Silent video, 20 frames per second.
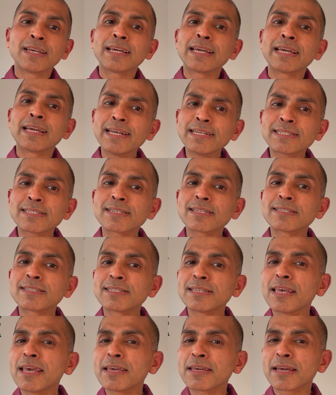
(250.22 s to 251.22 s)
Is
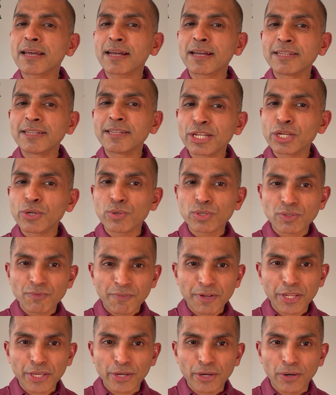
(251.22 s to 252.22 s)
seeing a continuous
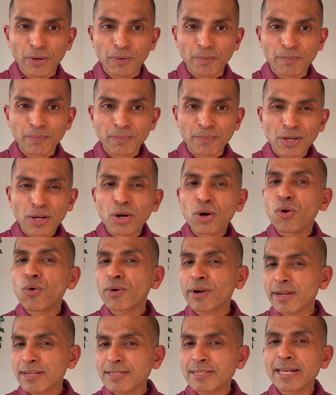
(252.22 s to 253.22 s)
video
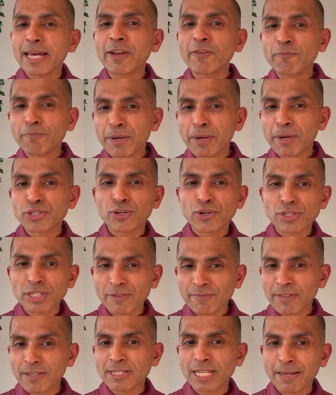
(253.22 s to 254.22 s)
or a set of pictures
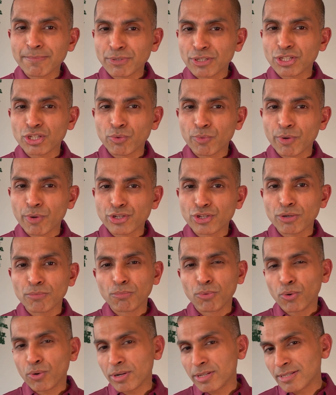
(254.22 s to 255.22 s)
of the same situation
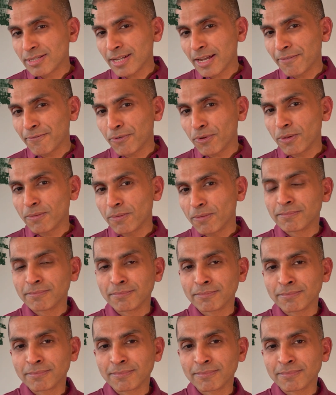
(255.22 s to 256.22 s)
more insightful?
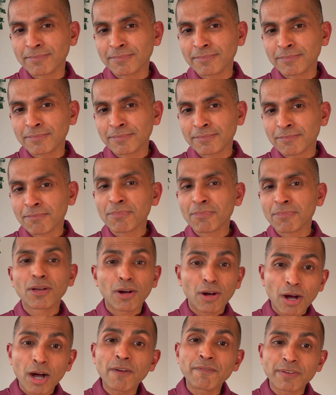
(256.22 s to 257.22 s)

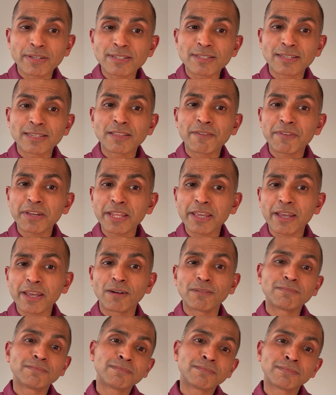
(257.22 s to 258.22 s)
Obviously the
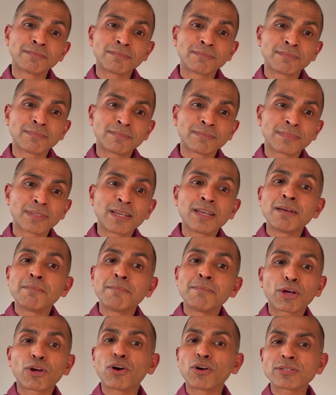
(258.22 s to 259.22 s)
video,
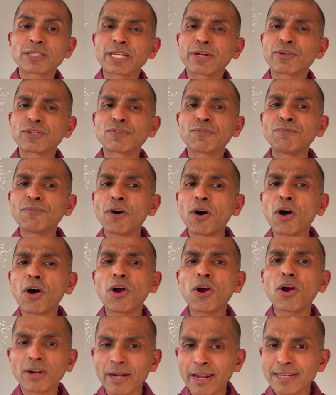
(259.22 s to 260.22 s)
because there is
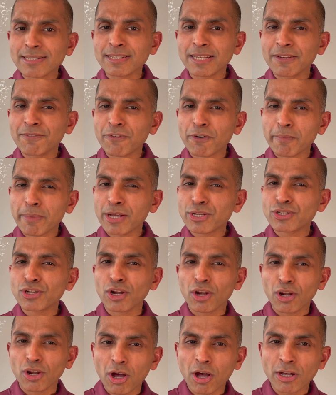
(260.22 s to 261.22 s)
far less
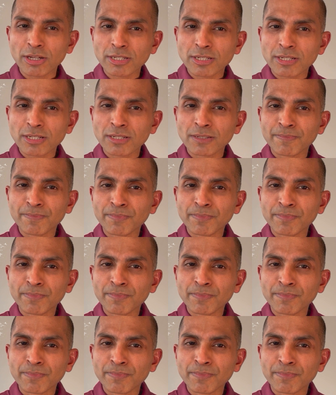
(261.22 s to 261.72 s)
information loss.